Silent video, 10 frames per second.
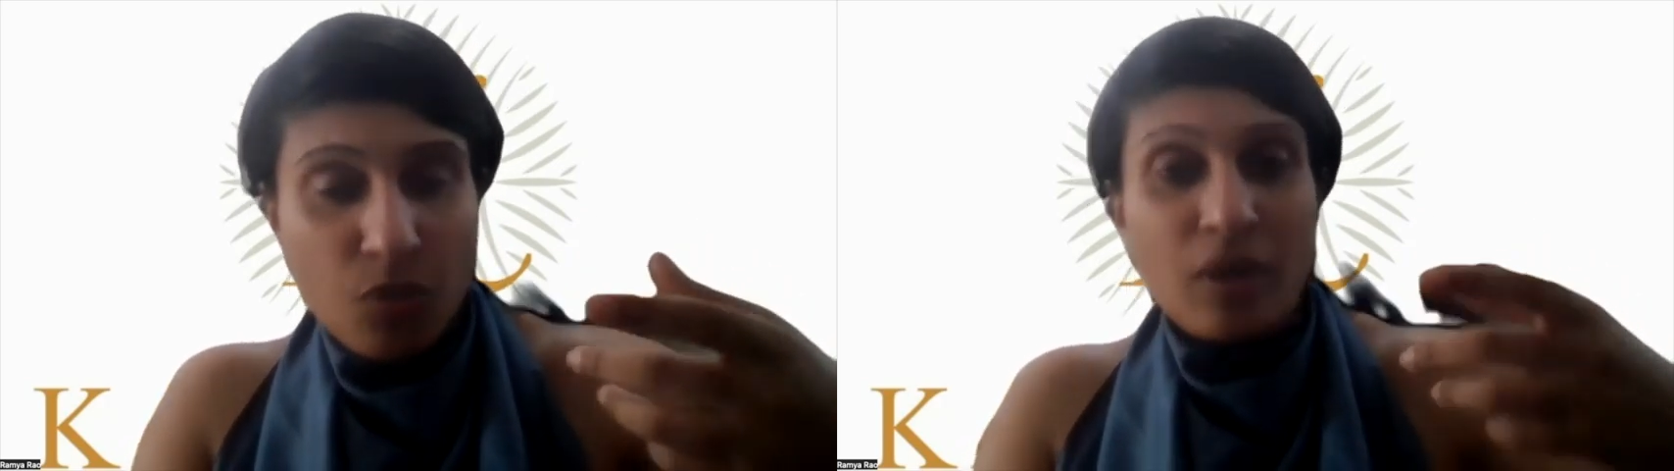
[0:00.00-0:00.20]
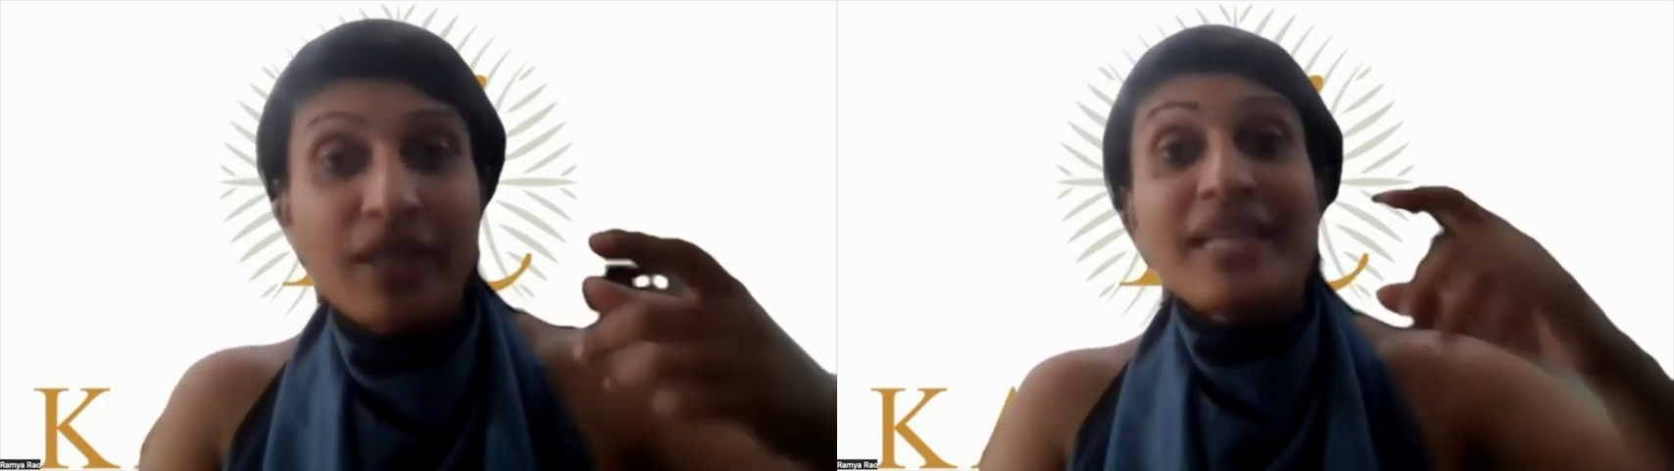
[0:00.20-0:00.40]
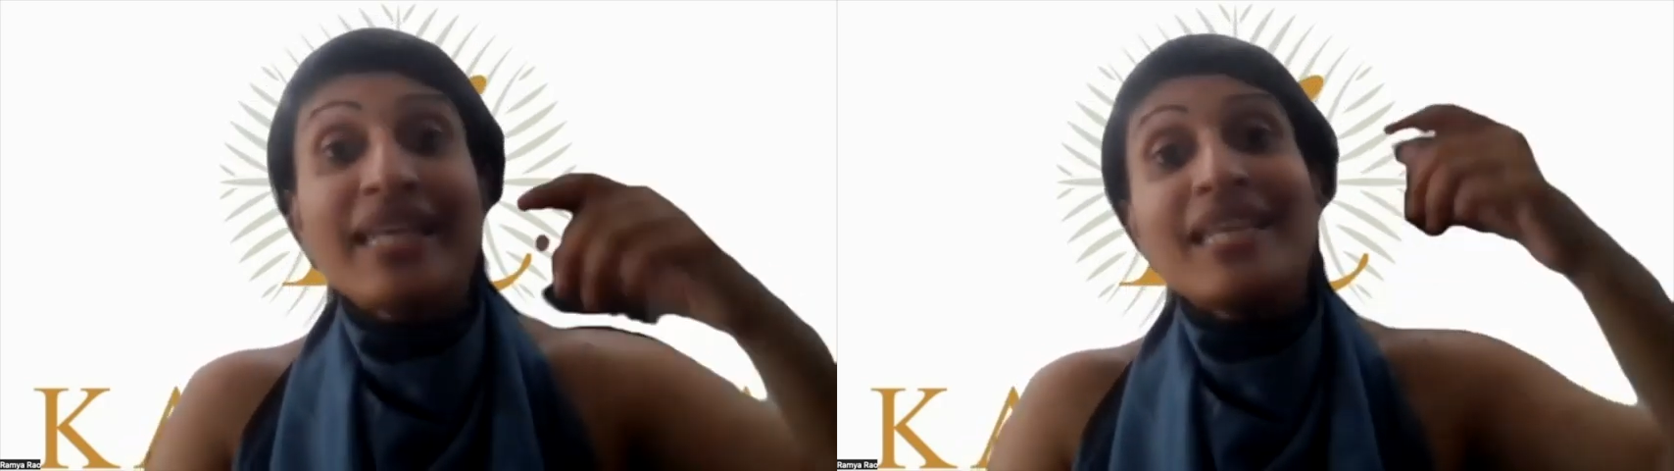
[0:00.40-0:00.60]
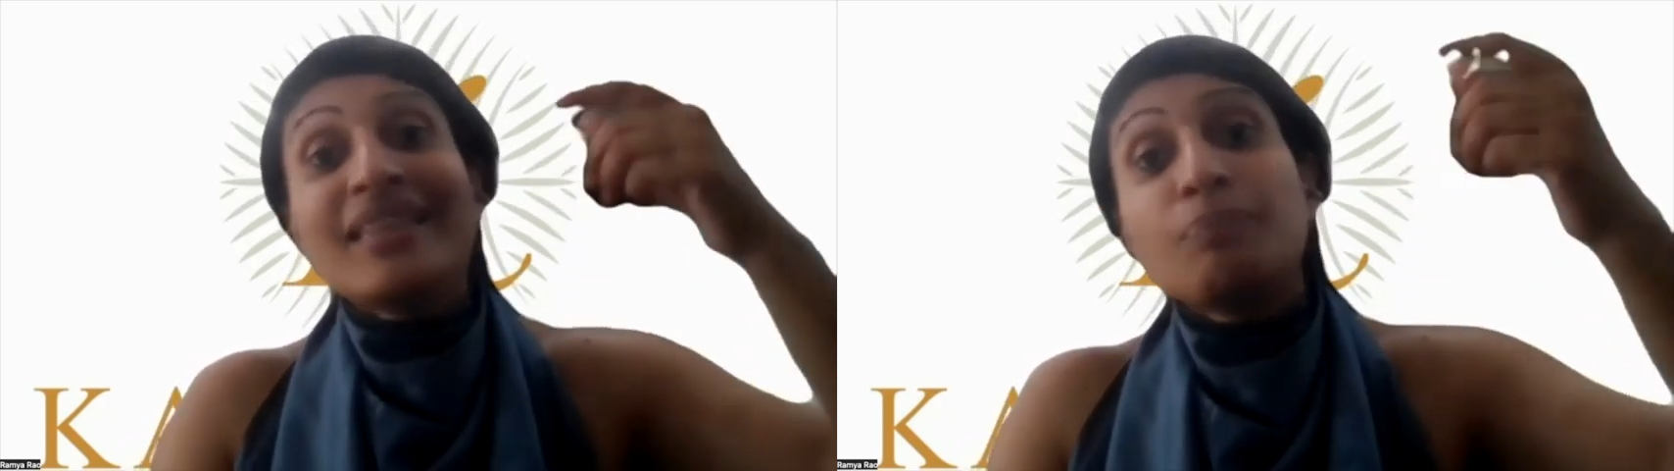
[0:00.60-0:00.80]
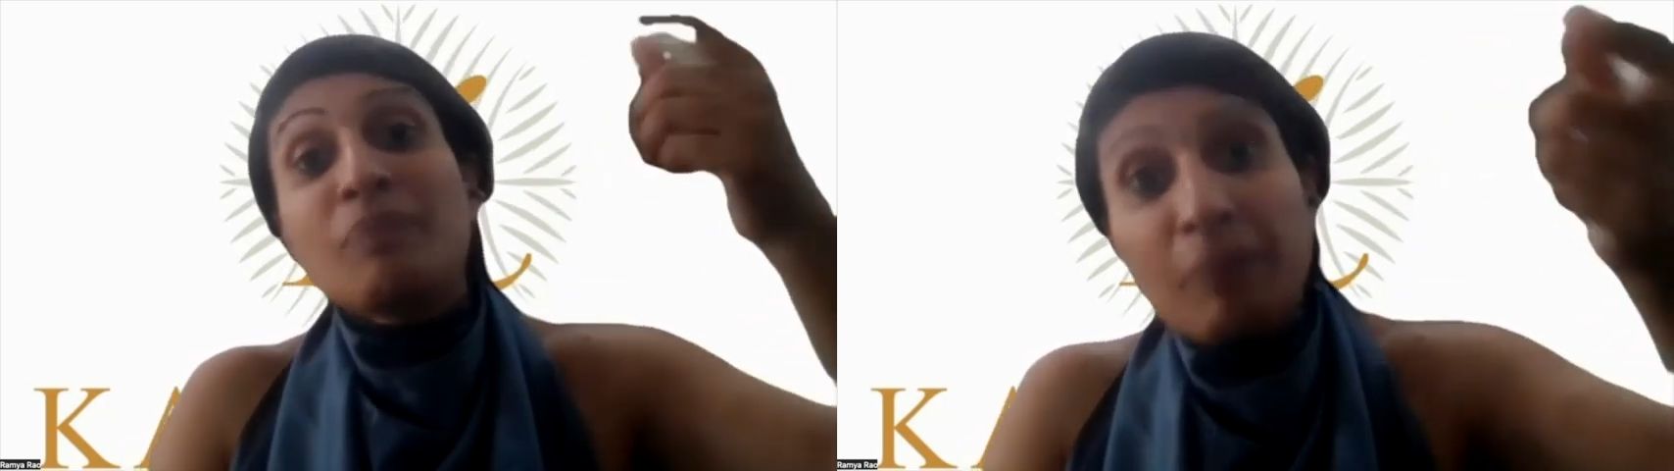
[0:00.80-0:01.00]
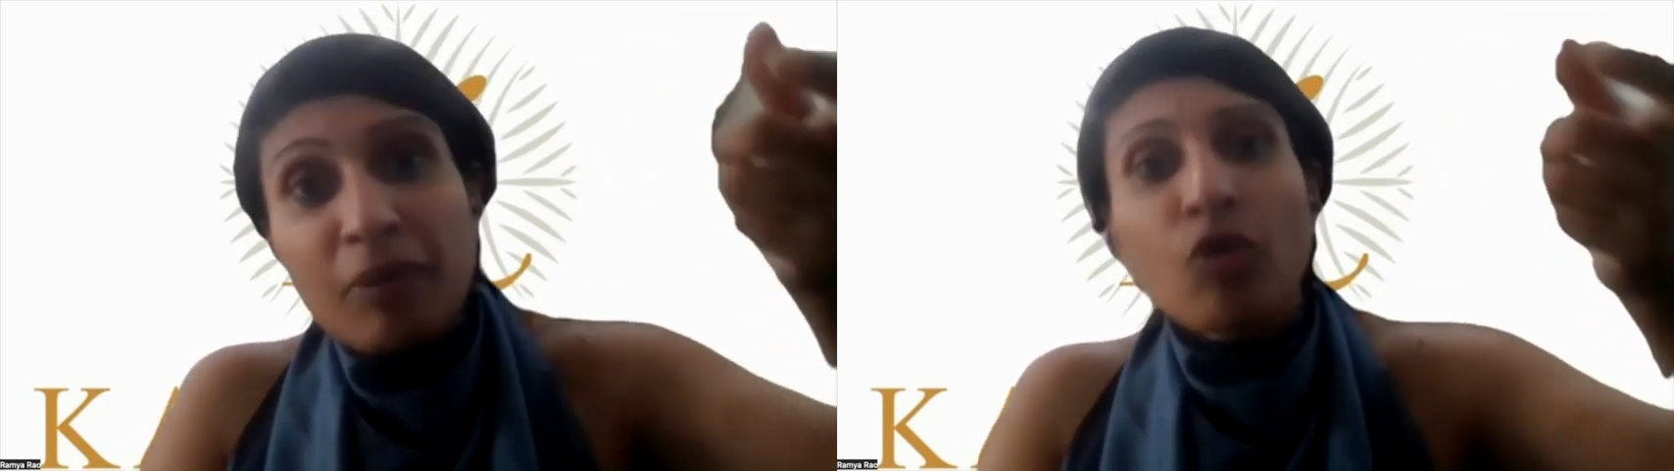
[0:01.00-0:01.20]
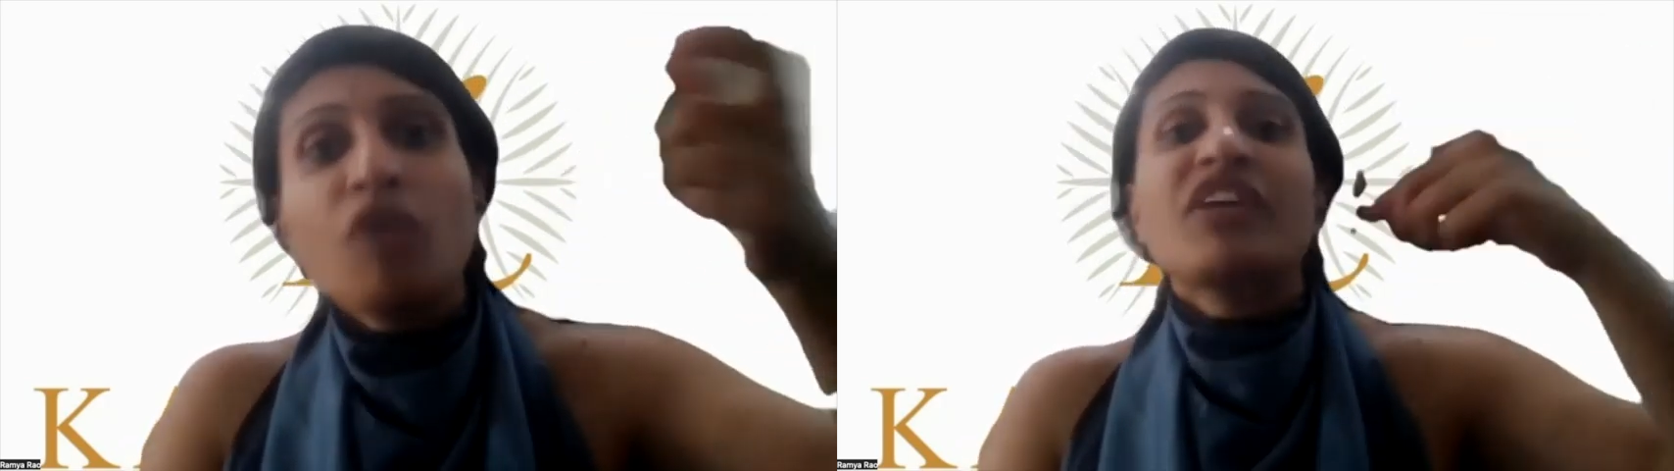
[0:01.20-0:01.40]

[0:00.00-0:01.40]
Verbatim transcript: world and let people know of